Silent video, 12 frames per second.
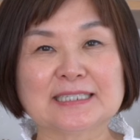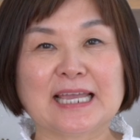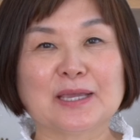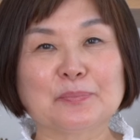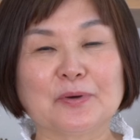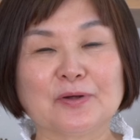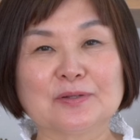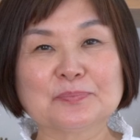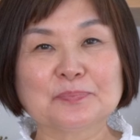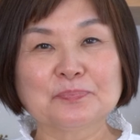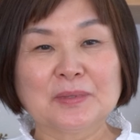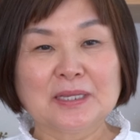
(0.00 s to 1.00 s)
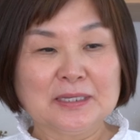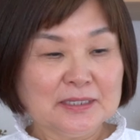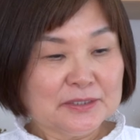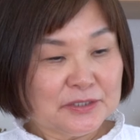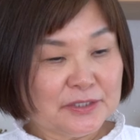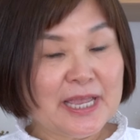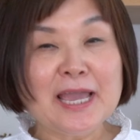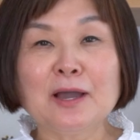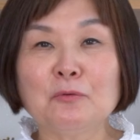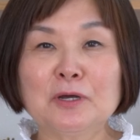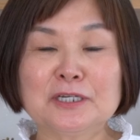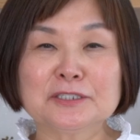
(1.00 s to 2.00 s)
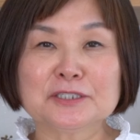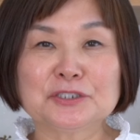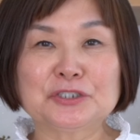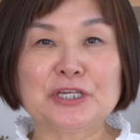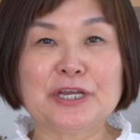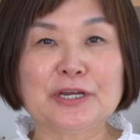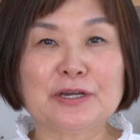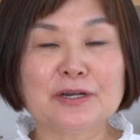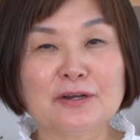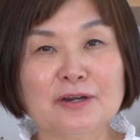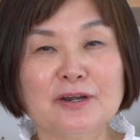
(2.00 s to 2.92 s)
Table. Today I wanted to share